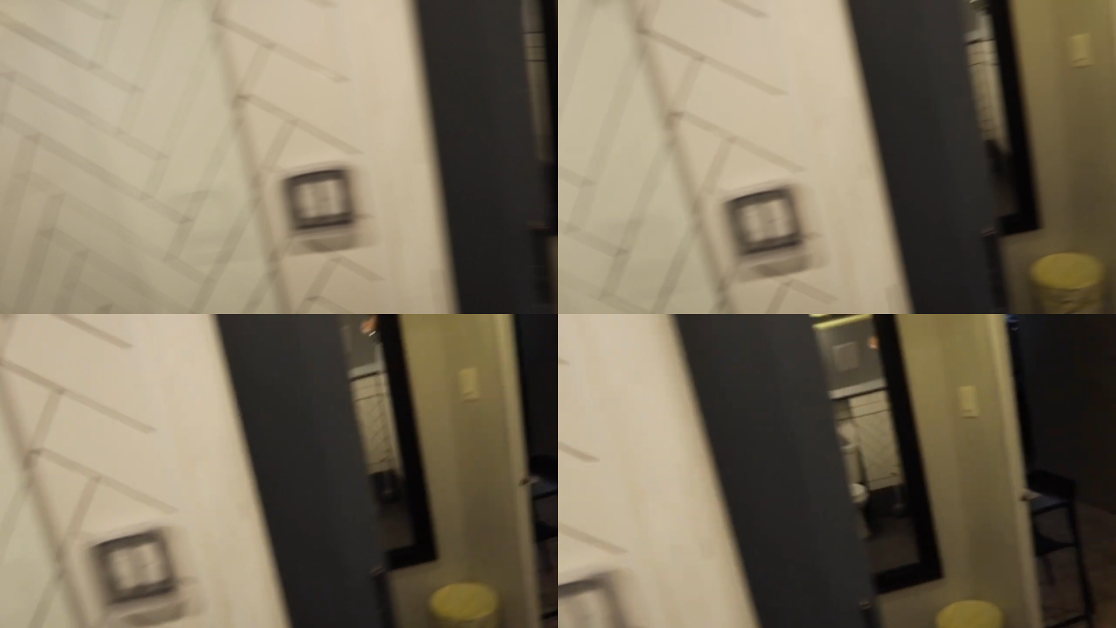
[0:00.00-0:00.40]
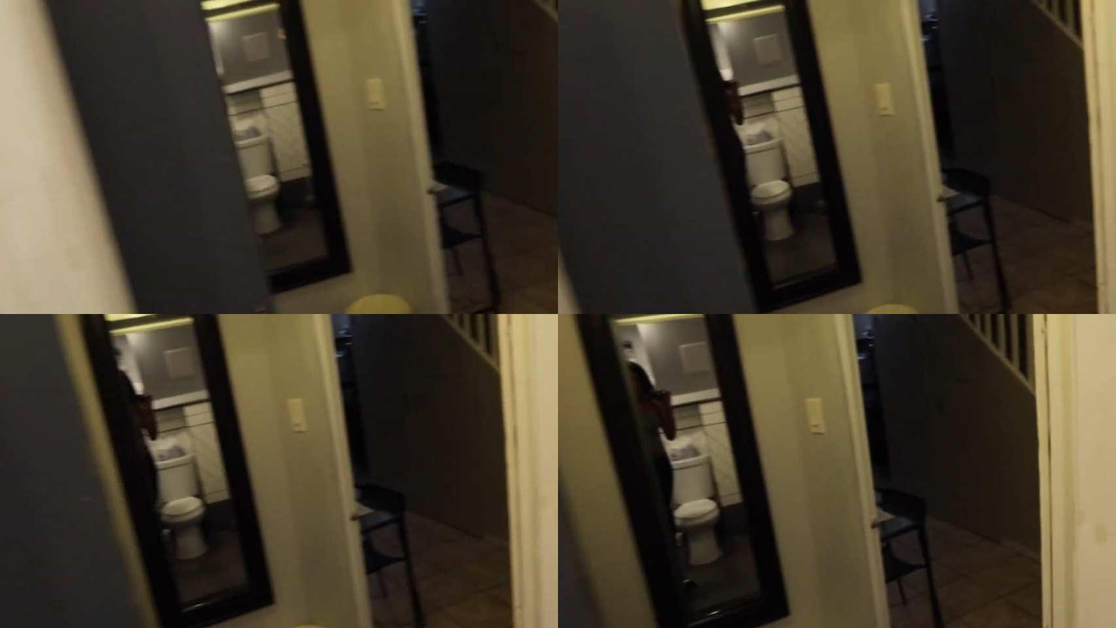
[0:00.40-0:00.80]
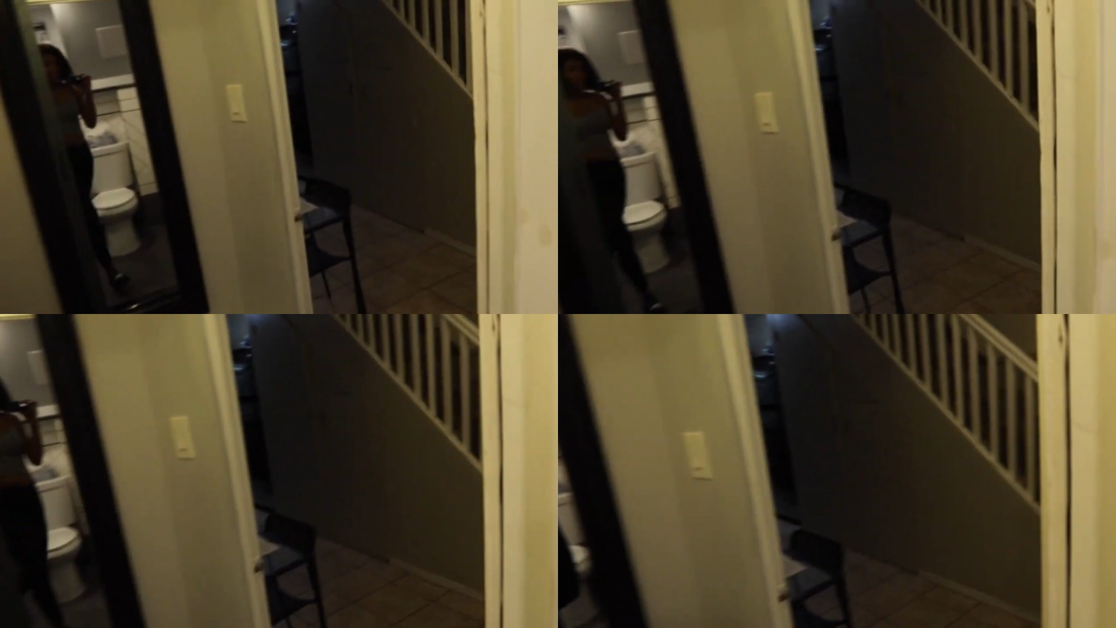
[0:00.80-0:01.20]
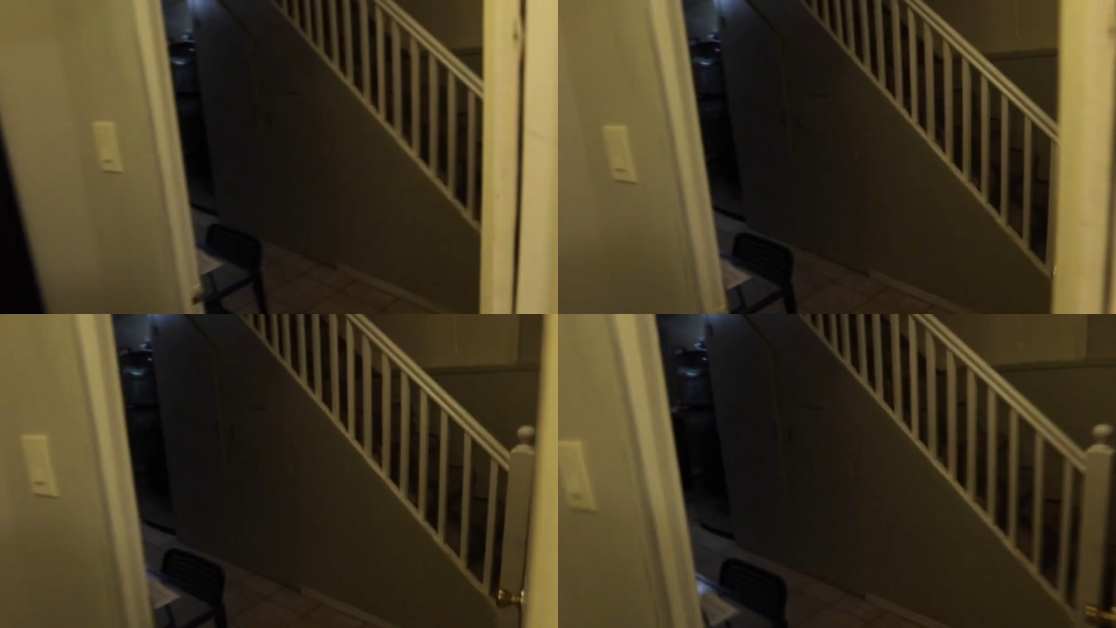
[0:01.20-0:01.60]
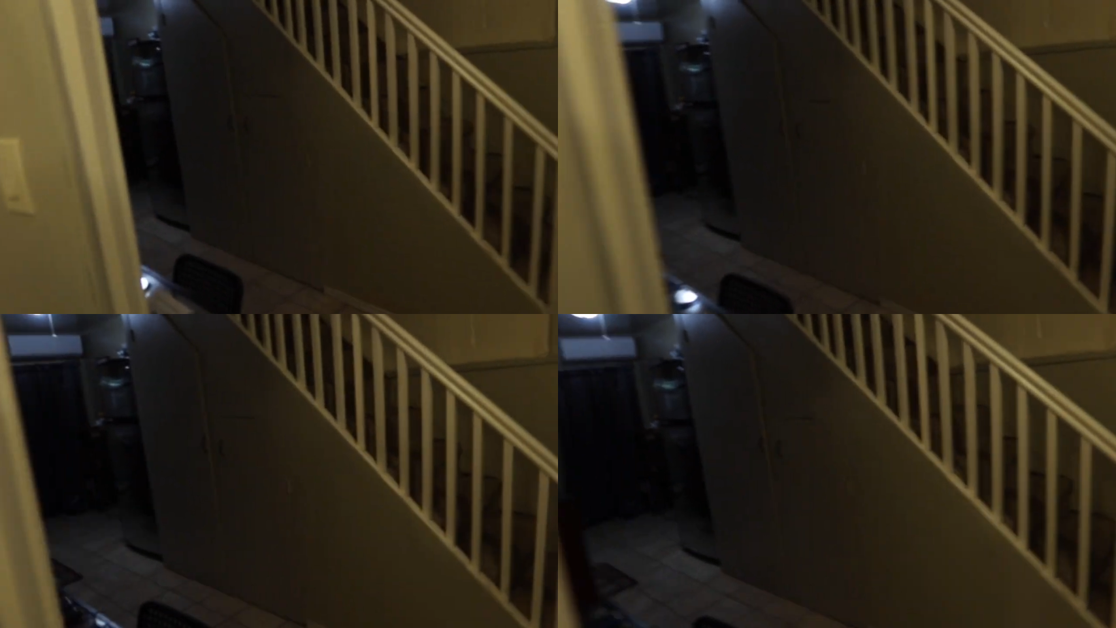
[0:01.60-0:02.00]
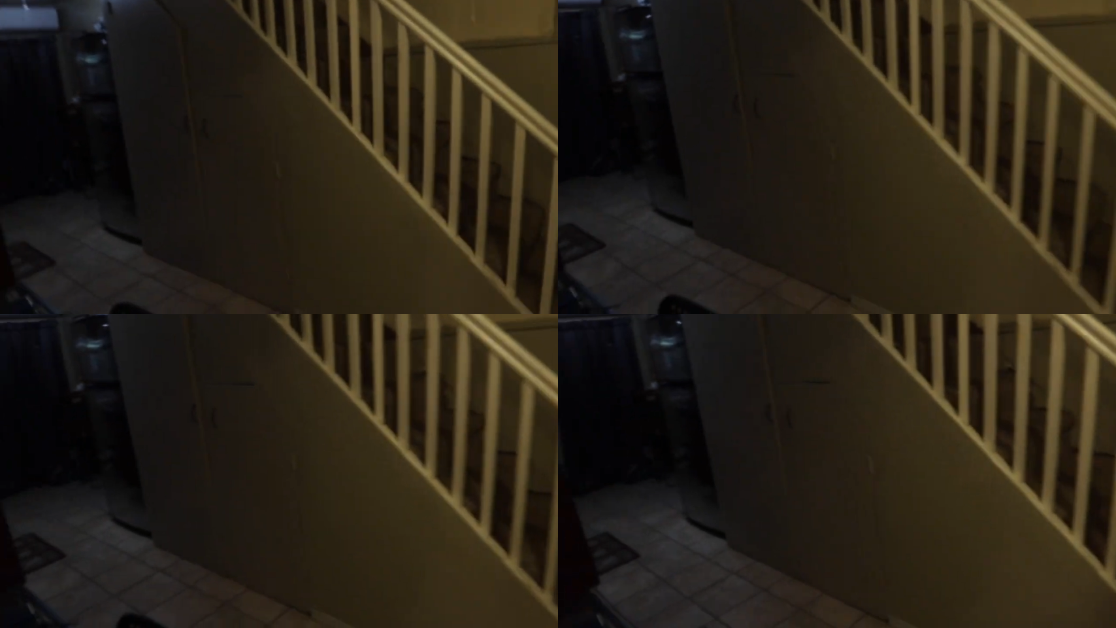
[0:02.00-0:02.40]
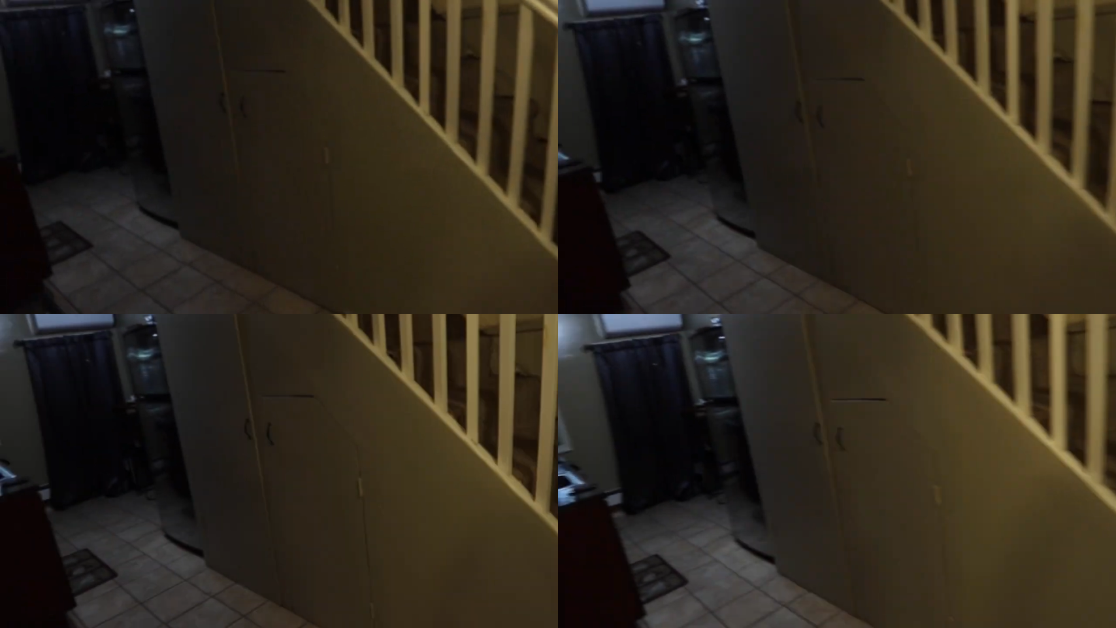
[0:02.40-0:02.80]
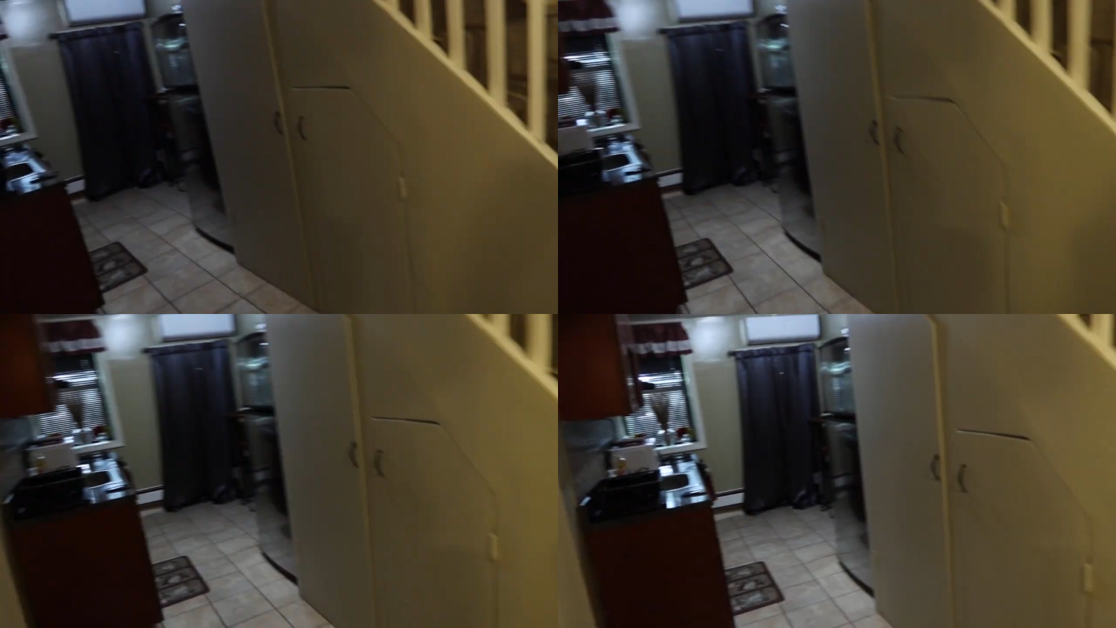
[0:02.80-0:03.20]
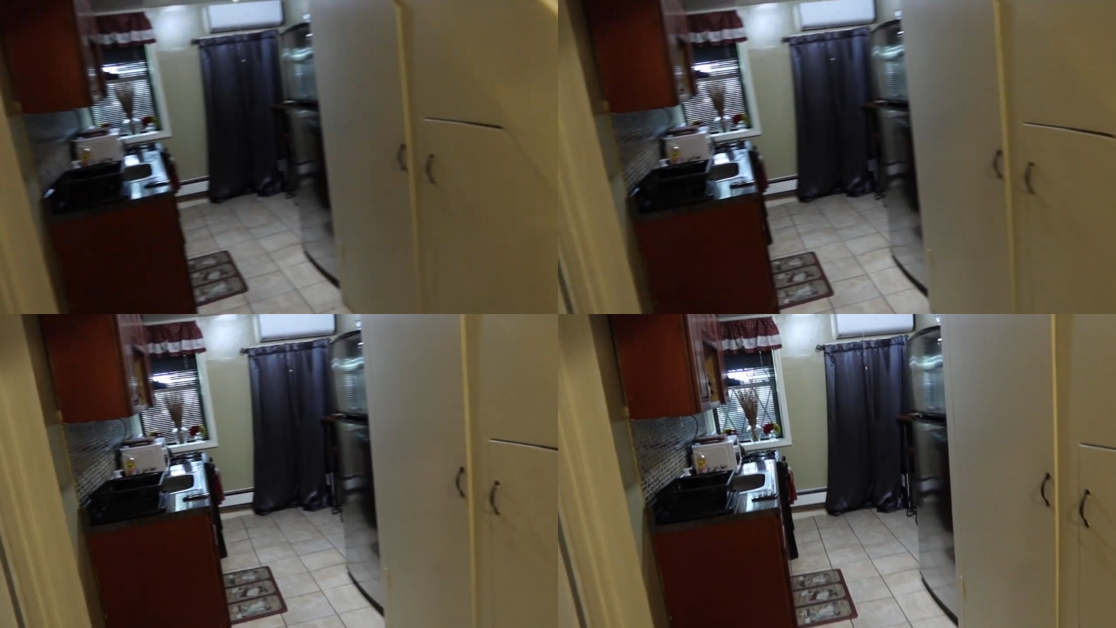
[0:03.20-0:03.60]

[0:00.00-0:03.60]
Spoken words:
(no speaker visible)